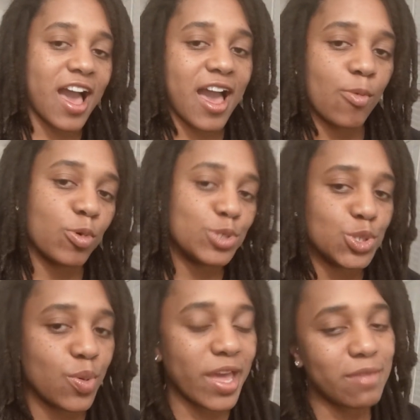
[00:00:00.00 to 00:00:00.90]
I will
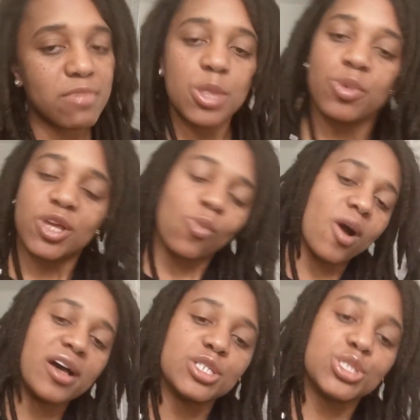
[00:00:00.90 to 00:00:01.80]
do a midweek
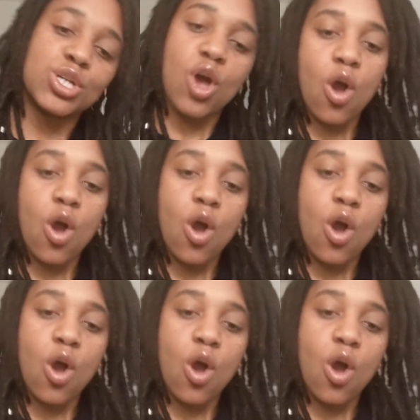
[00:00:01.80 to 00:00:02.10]
wash,